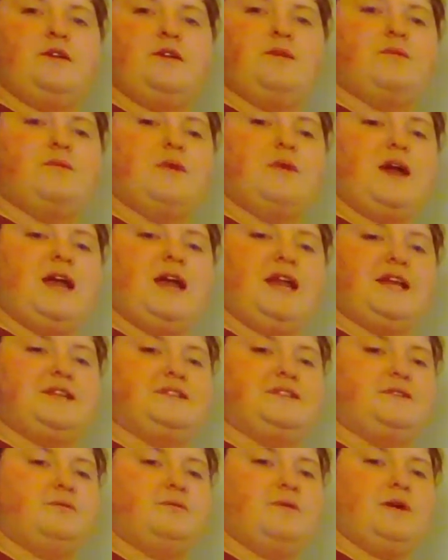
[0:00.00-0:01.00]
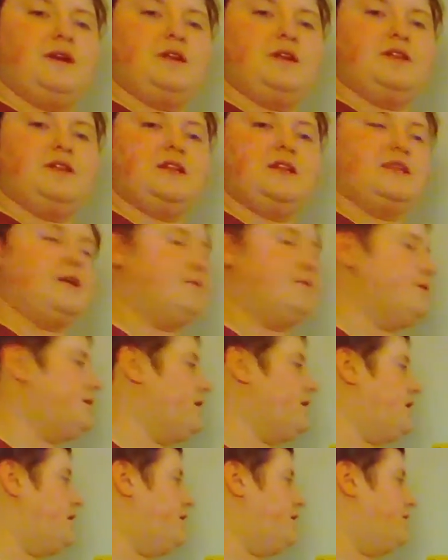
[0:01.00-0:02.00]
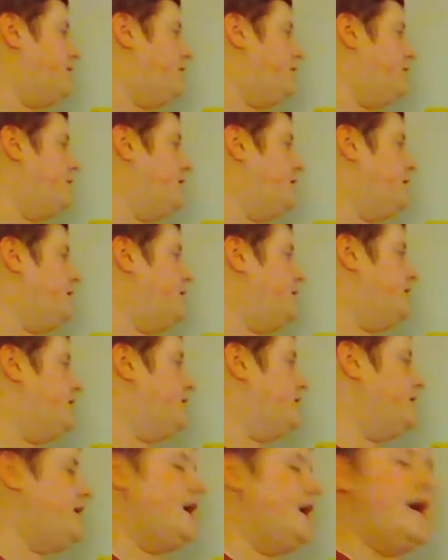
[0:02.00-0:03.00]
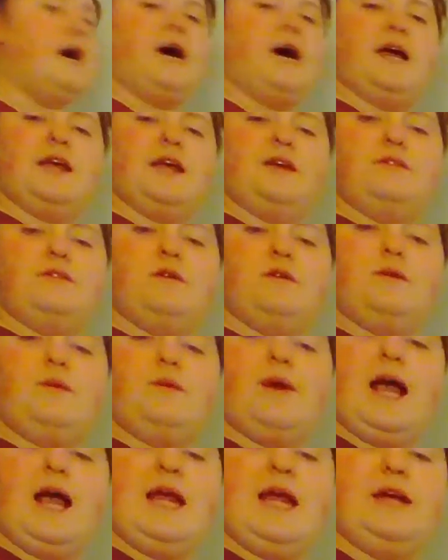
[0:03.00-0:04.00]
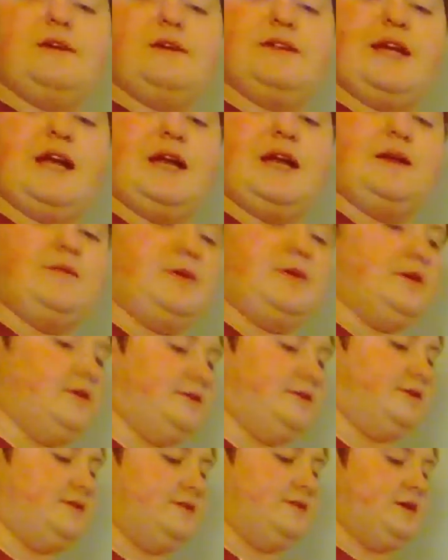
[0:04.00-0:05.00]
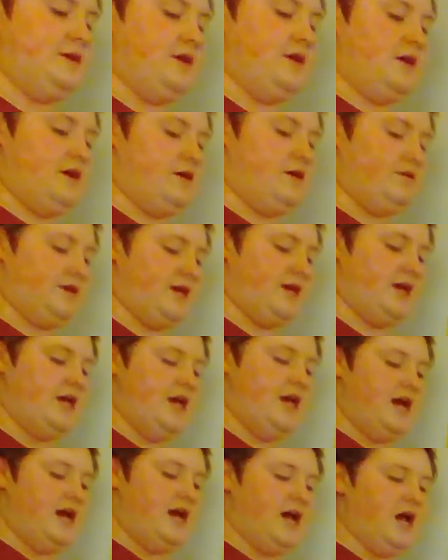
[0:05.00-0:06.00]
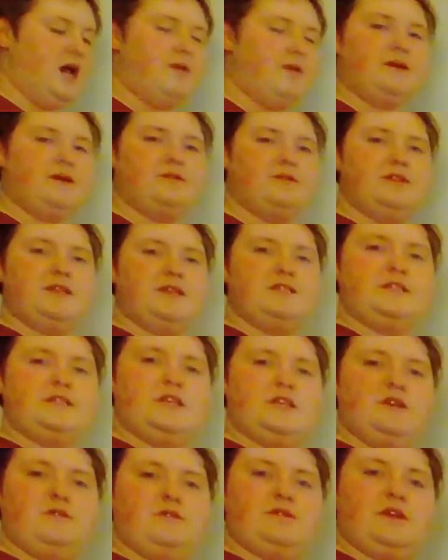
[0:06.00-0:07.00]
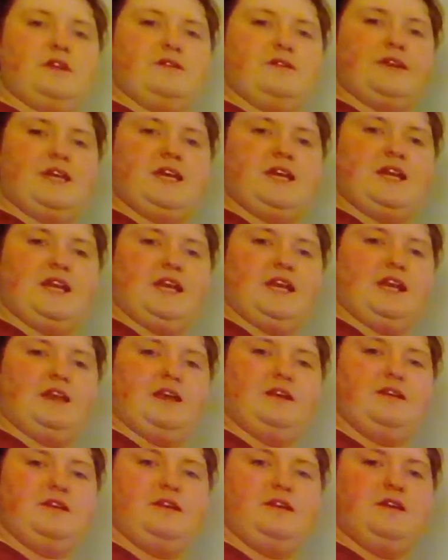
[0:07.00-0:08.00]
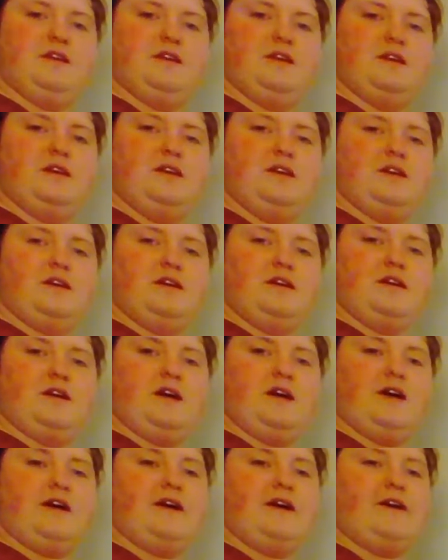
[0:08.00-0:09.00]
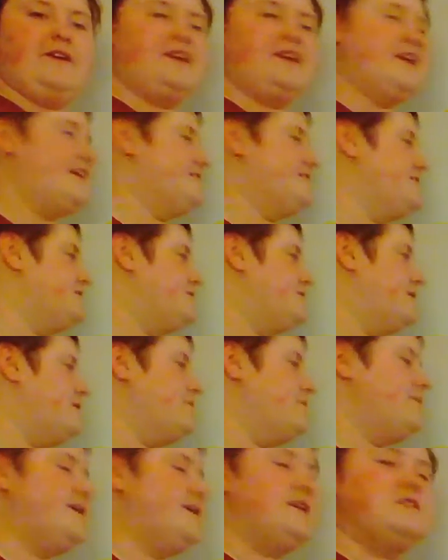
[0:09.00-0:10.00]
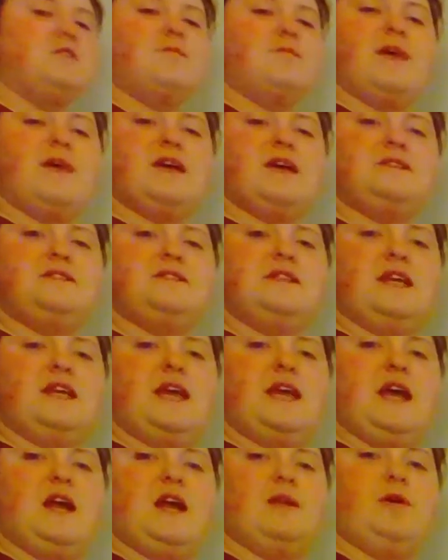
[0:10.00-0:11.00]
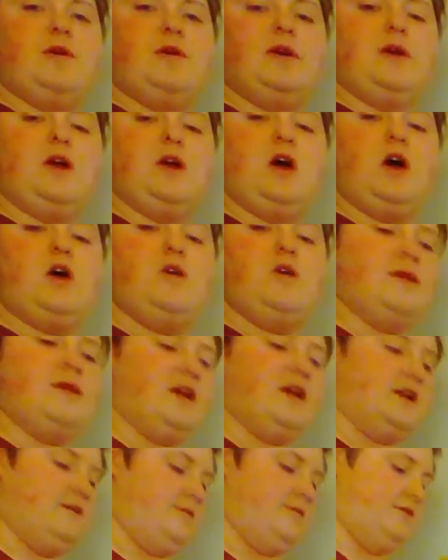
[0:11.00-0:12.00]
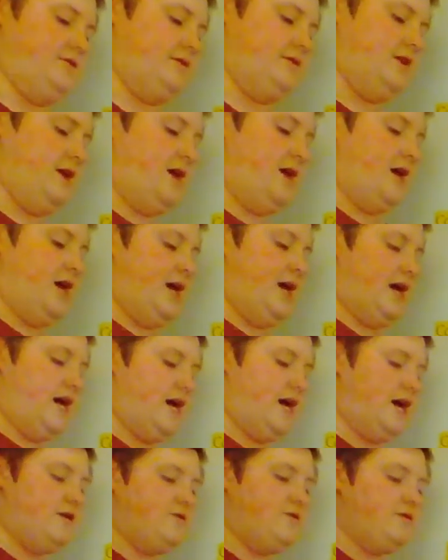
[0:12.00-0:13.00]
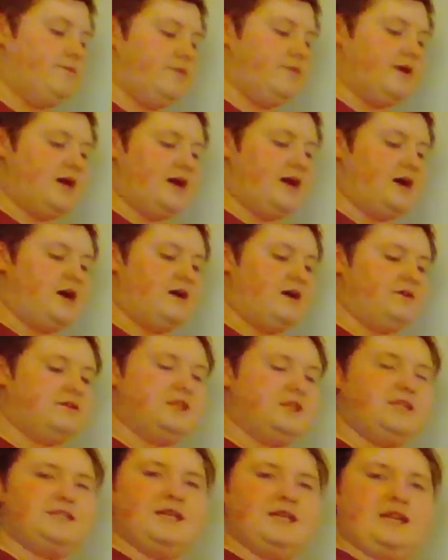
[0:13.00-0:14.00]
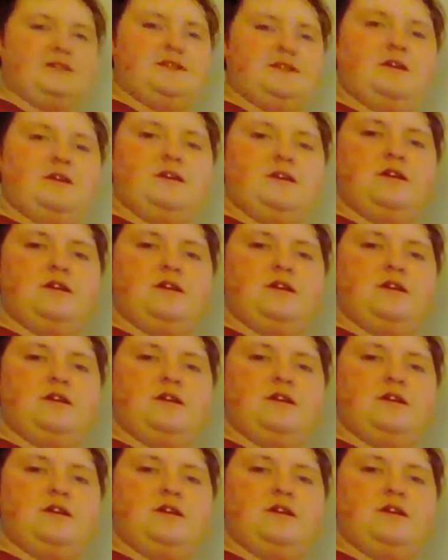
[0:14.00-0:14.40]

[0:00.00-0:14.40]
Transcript: Right. Where do you think that would go? Yeah, in the wild animals. Okay. How about this cute little kitty? Oh, yes, that's right. It'd be a domestic animal or a home animal. How about these guys?